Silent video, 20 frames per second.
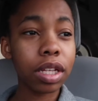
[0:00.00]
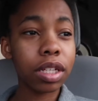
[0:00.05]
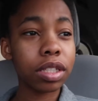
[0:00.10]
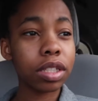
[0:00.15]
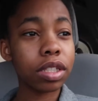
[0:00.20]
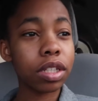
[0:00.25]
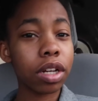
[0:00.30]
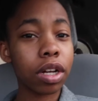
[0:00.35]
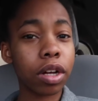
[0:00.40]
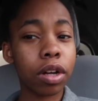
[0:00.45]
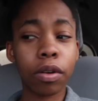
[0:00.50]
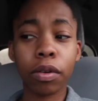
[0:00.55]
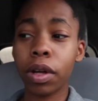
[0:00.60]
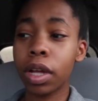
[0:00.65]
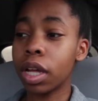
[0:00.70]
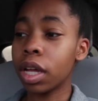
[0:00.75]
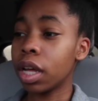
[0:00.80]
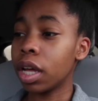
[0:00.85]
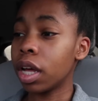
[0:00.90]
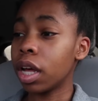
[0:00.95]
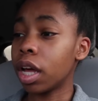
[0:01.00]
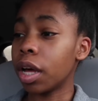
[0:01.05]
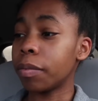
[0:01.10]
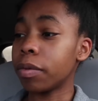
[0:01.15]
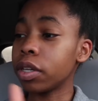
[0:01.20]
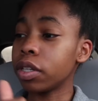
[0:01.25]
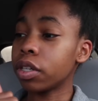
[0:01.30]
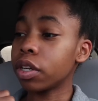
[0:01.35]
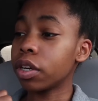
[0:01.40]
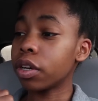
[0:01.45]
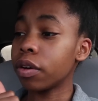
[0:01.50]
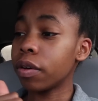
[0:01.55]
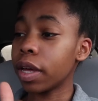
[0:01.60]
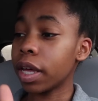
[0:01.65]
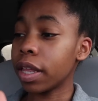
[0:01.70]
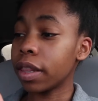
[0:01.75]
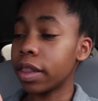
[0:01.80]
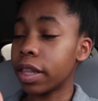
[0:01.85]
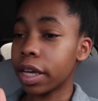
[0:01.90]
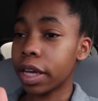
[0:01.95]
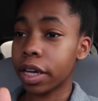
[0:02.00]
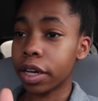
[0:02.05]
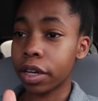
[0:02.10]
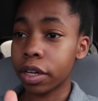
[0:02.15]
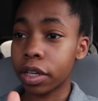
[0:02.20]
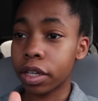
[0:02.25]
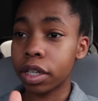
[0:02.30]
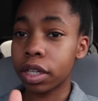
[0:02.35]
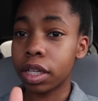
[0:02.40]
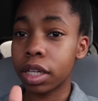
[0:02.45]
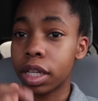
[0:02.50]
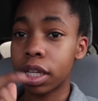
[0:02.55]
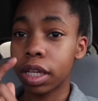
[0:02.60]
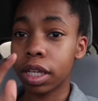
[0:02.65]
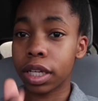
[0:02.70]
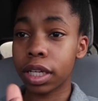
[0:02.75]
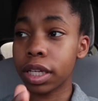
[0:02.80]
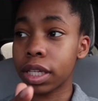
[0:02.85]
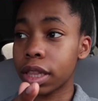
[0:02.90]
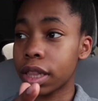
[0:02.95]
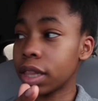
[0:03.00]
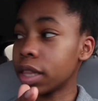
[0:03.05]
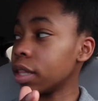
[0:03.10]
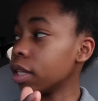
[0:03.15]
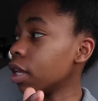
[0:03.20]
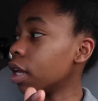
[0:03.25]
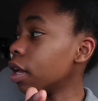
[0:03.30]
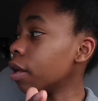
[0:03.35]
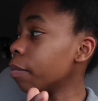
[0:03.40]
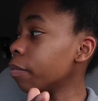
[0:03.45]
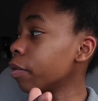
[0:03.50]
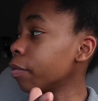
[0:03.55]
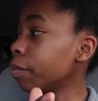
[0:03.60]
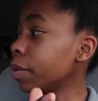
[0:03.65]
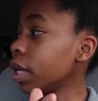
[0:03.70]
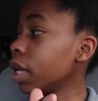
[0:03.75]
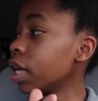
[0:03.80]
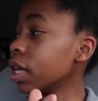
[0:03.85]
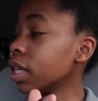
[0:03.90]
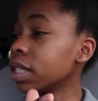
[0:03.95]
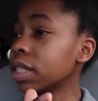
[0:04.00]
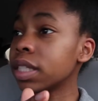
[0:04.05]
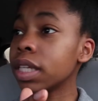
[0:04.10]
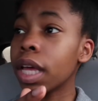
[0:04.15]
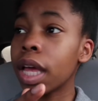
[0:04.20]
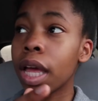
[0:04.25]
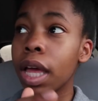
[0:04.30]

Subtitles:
So I'm gonna go head there, get the beans,